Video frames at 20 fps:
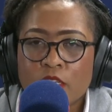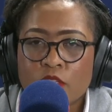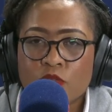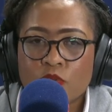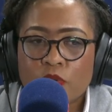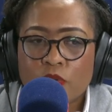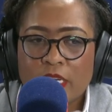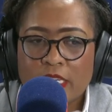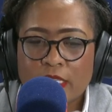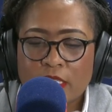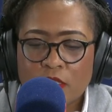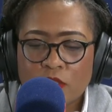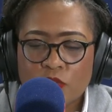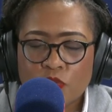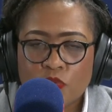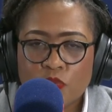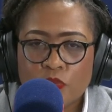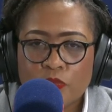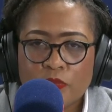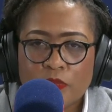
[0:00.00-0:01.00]
So let's
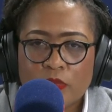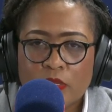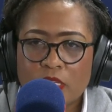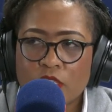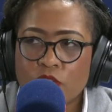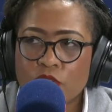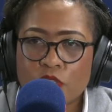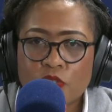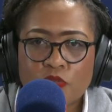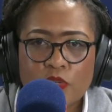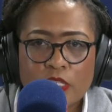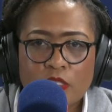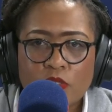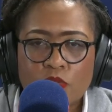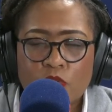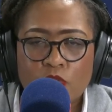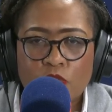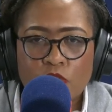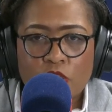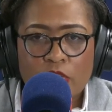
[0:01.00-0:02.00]
assume interest rates
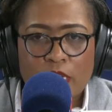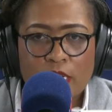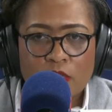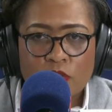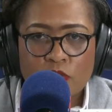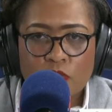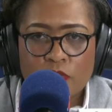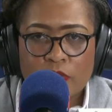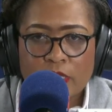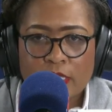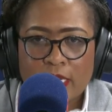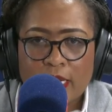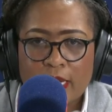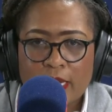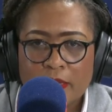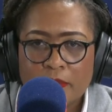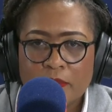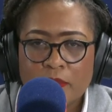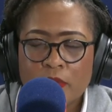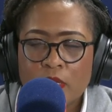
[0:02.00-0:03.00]
don't change over
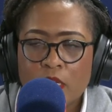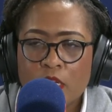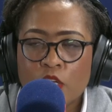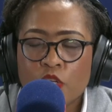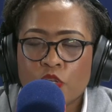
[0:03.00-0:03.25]
time.